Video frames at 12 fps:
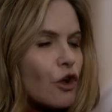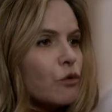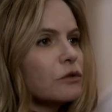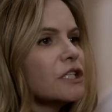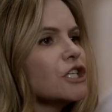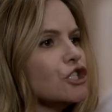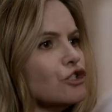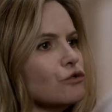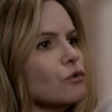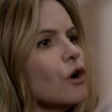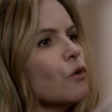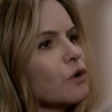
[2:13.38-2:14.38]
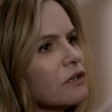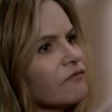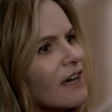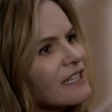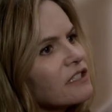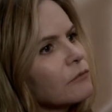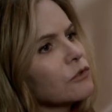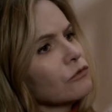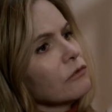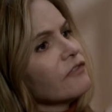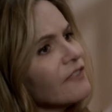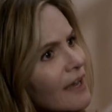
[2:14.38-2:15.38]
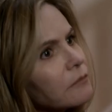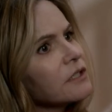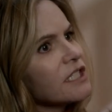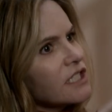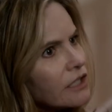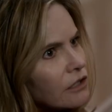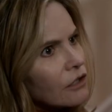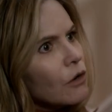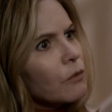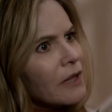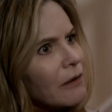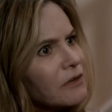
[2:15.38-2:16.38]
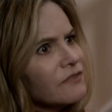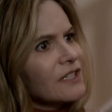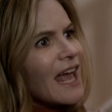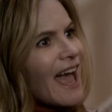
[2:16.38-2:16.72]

Only you would invite someone to a family dinner without even